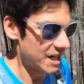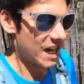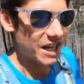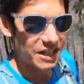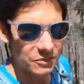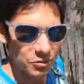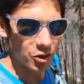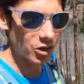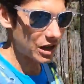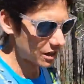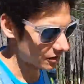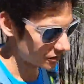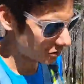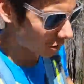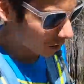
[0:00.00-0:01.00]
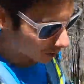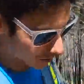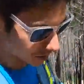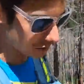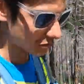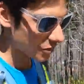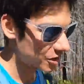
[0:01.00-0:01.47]
I did pull out of the
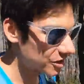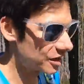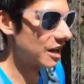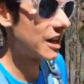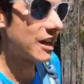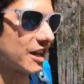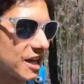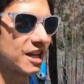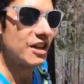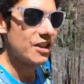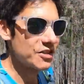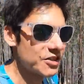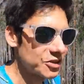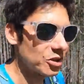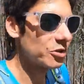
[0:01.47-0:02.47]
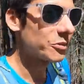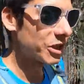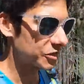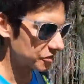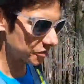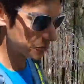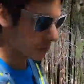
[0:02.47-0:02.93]
Dolomites run in the
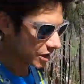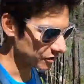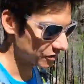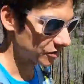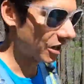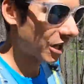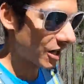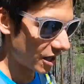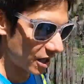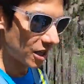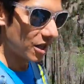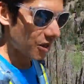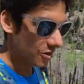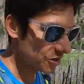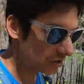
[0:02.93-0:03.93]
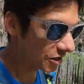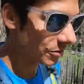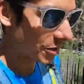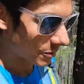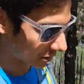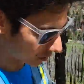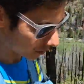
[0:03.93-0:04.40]
Dolomites this past, or this
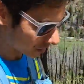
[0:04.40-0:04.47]
upcoming